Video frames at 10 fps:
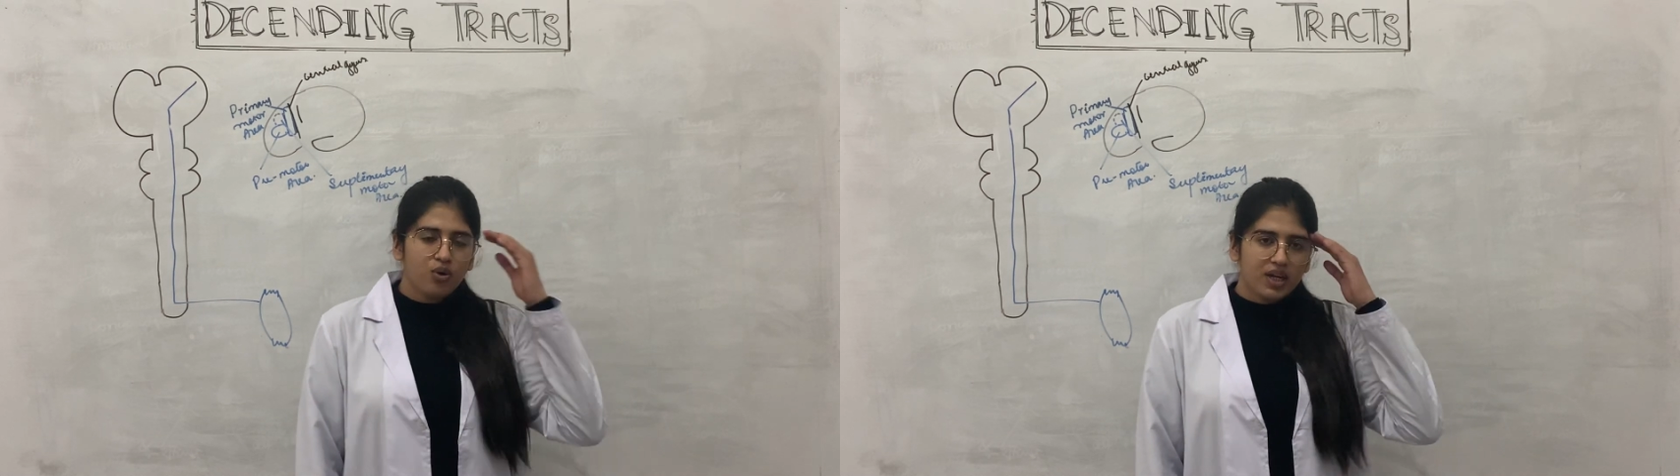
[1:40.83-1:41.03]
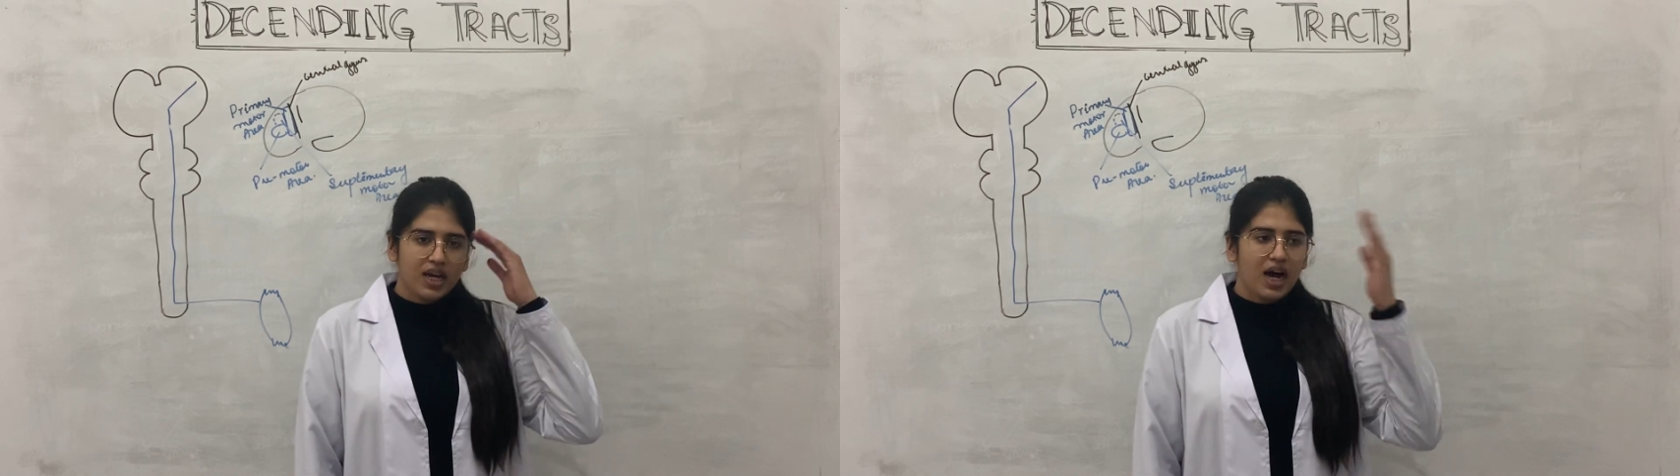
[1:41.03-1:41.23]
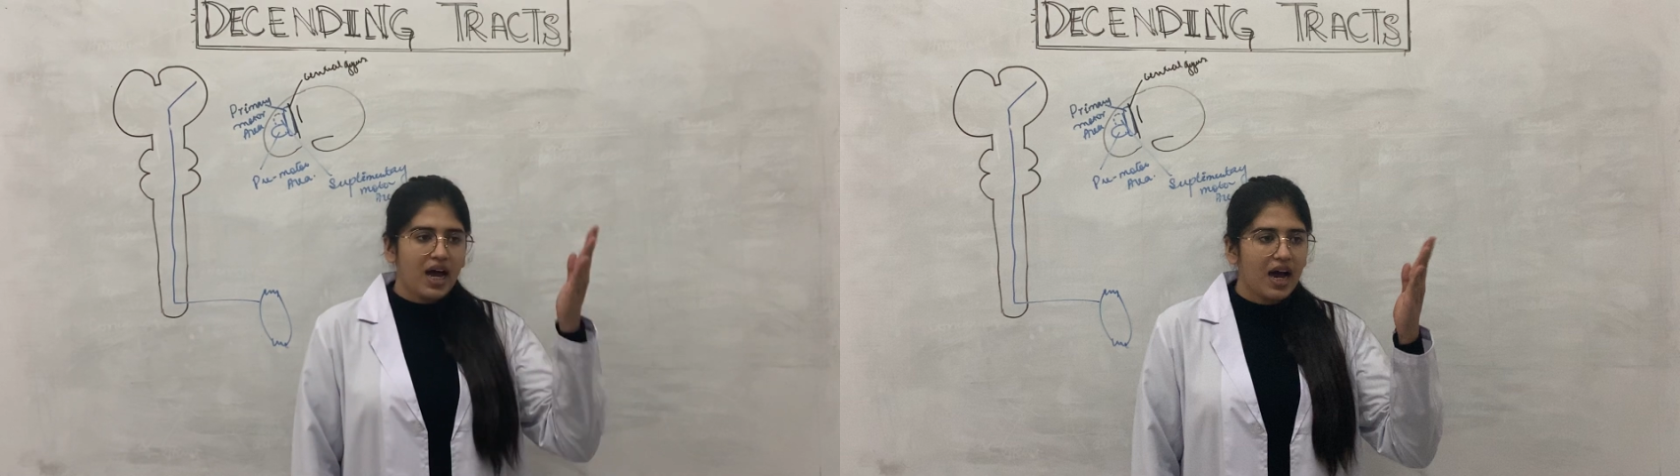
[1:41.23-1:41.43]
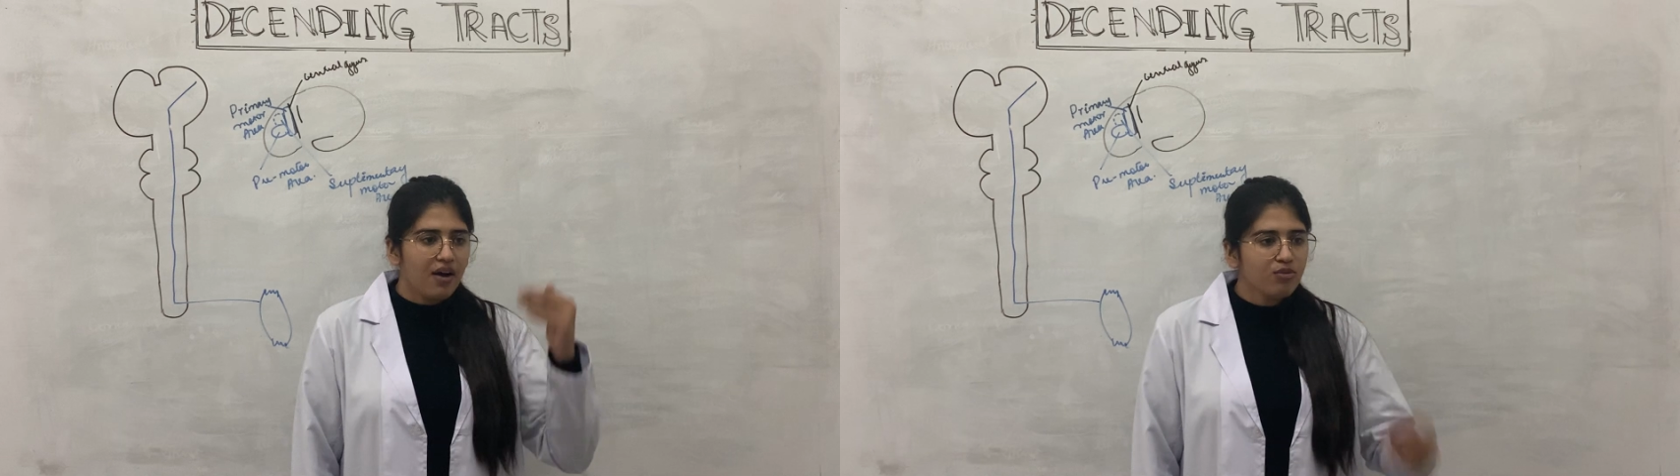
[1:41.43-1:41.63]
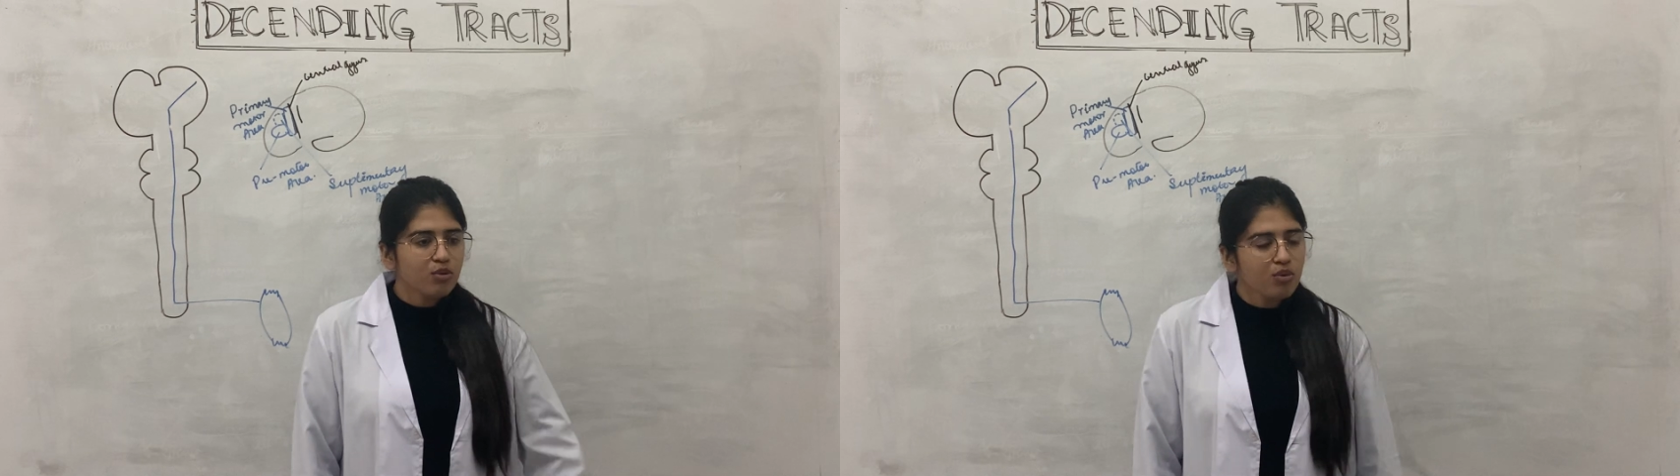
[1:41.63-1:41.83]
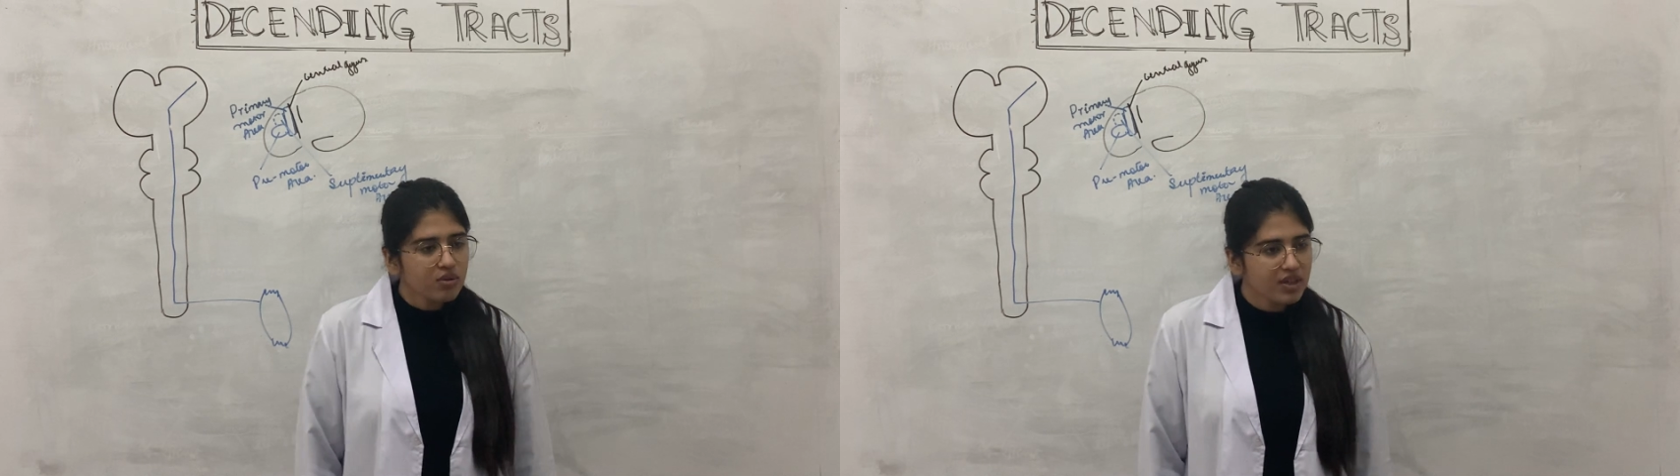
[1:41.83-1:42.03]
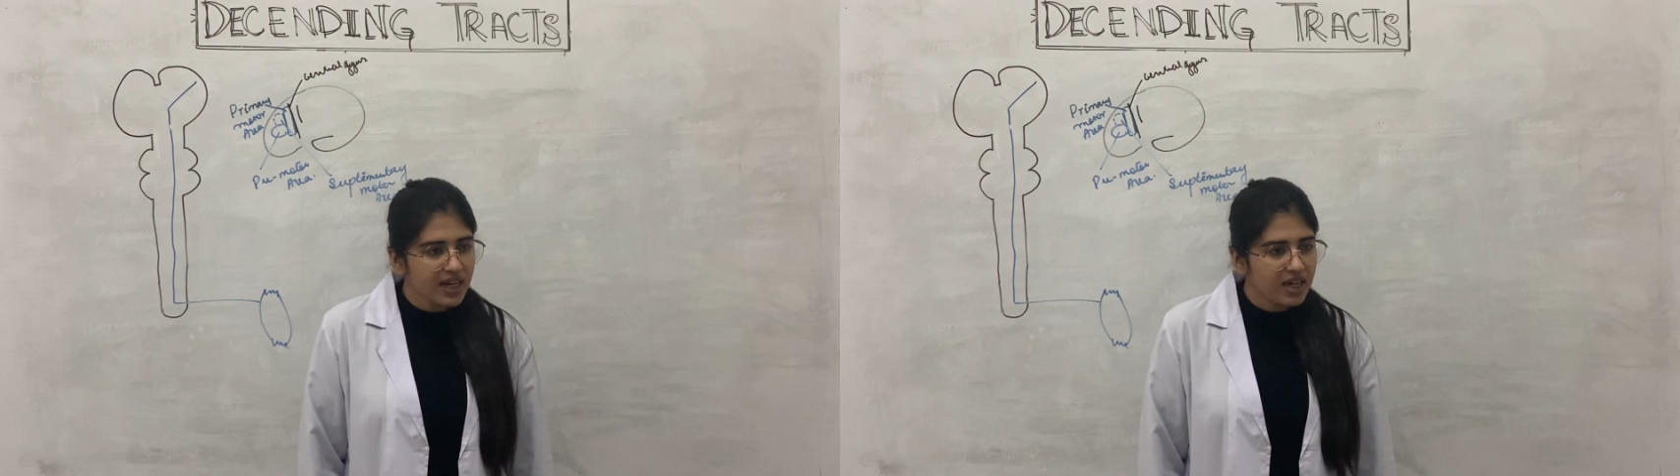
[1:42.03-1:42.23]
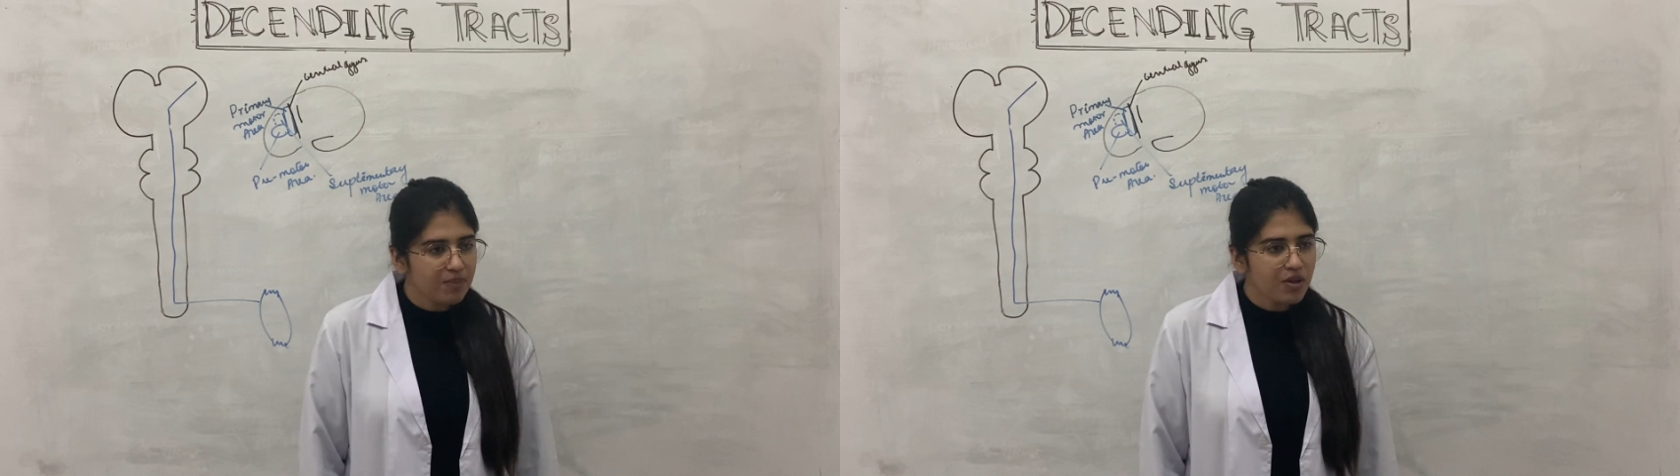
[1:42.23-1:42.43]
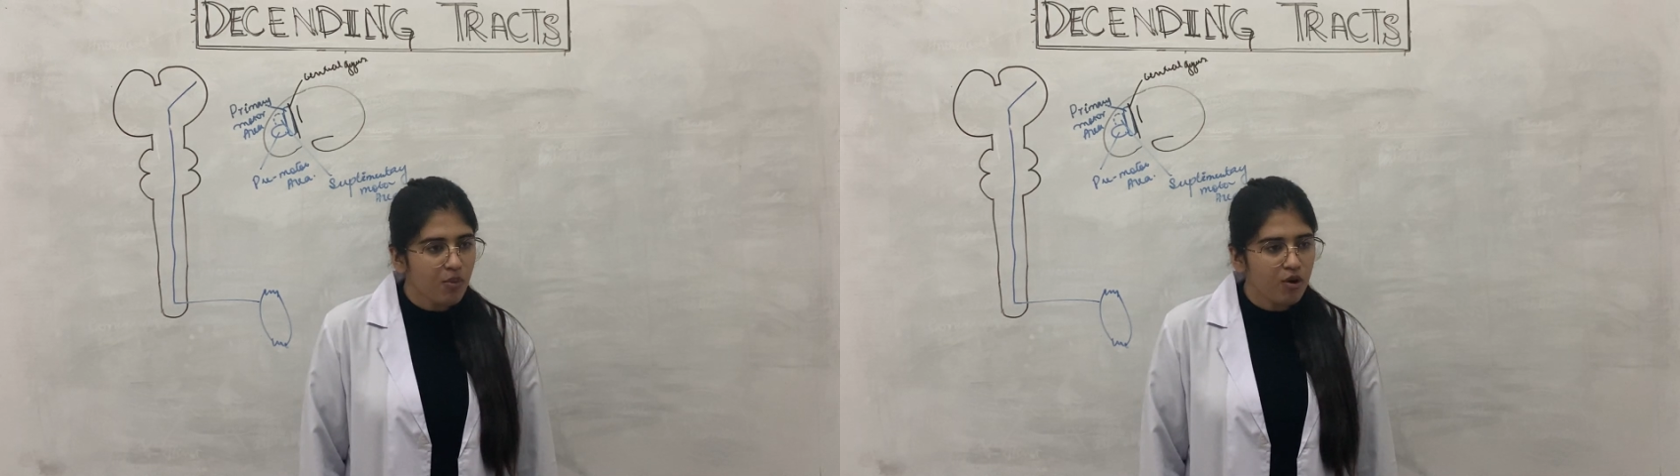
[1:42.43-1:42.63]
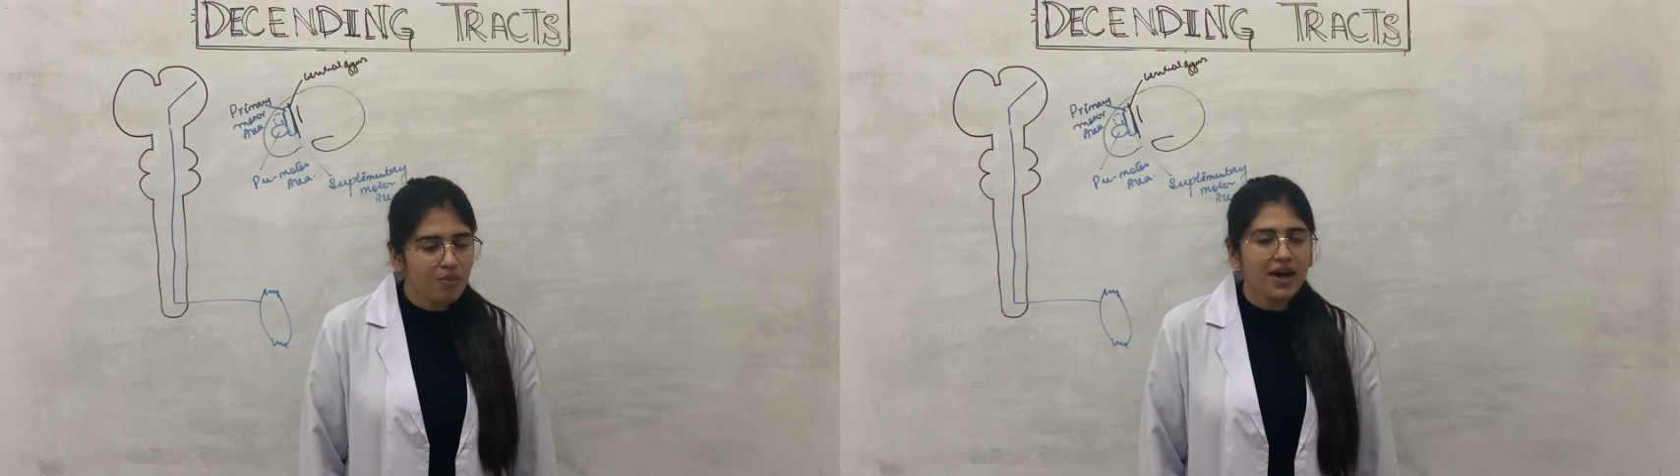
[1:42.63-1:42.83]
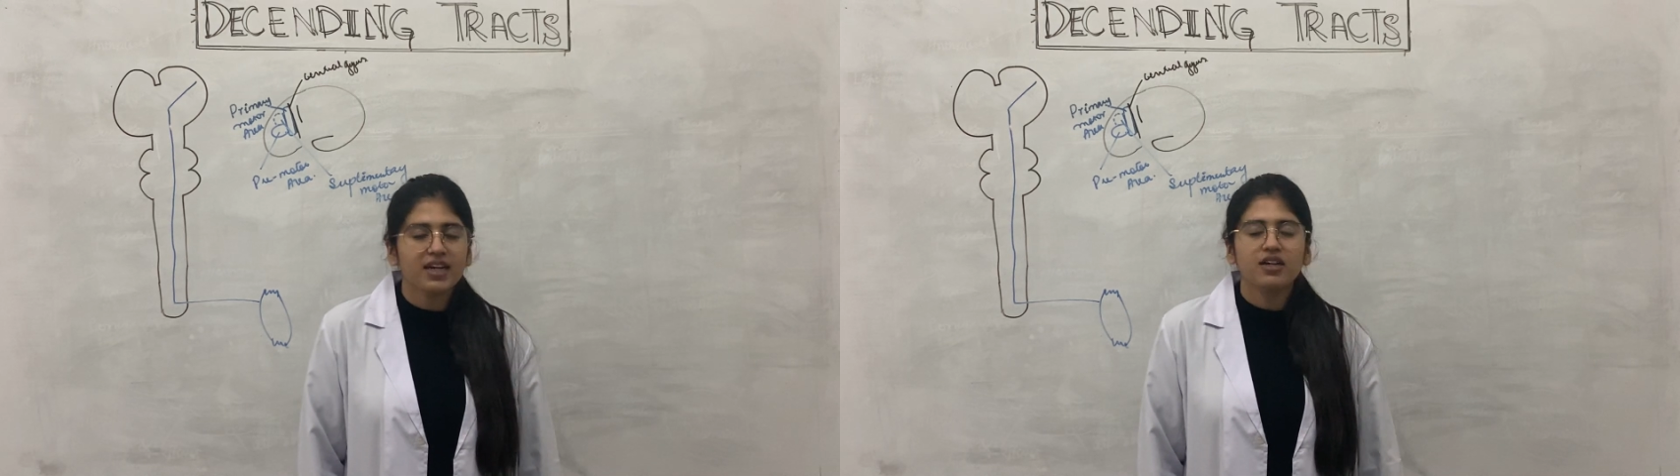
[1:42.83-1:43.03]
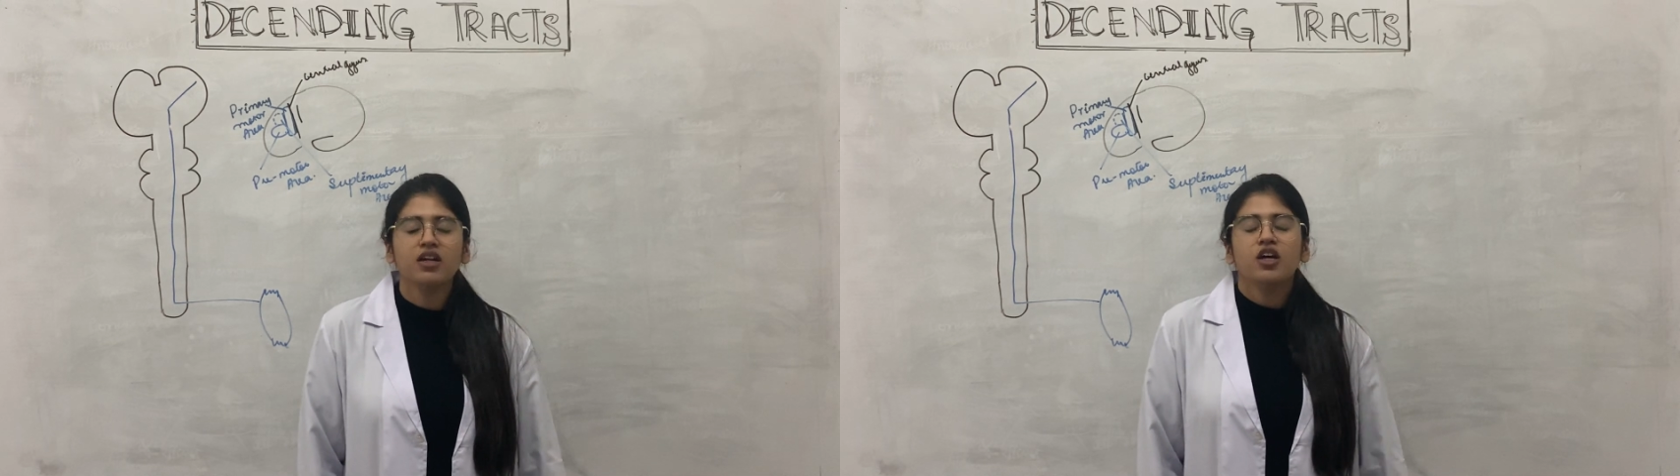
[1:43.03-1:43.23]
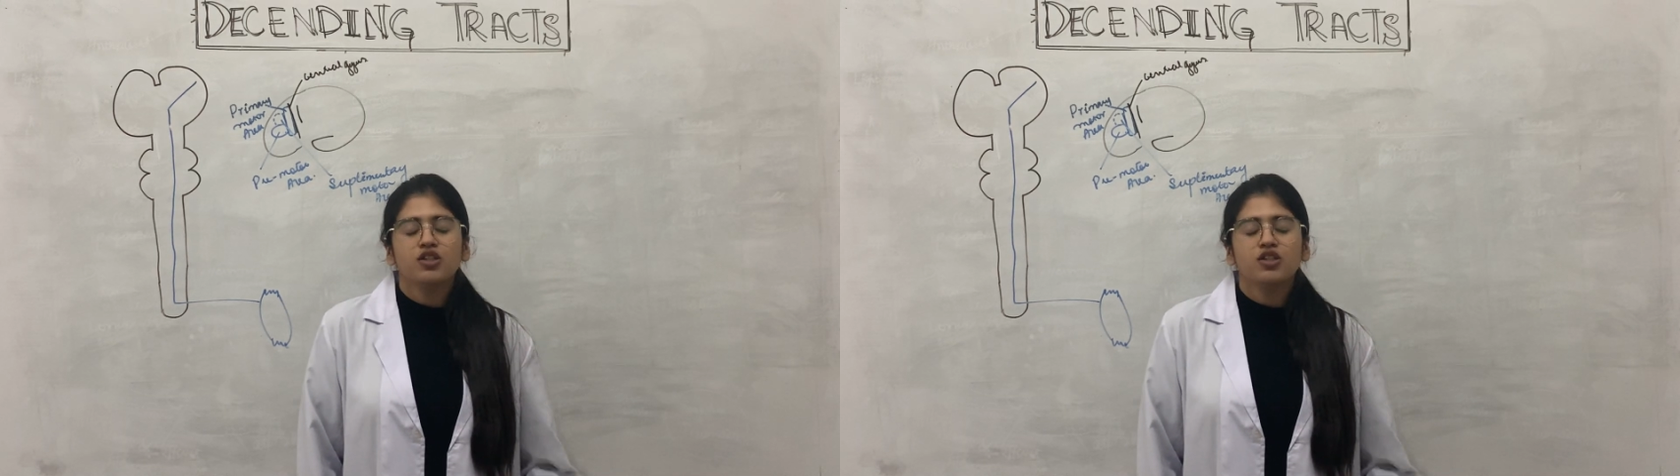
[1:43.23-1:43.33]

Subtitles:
okay, I have to take up the board marker.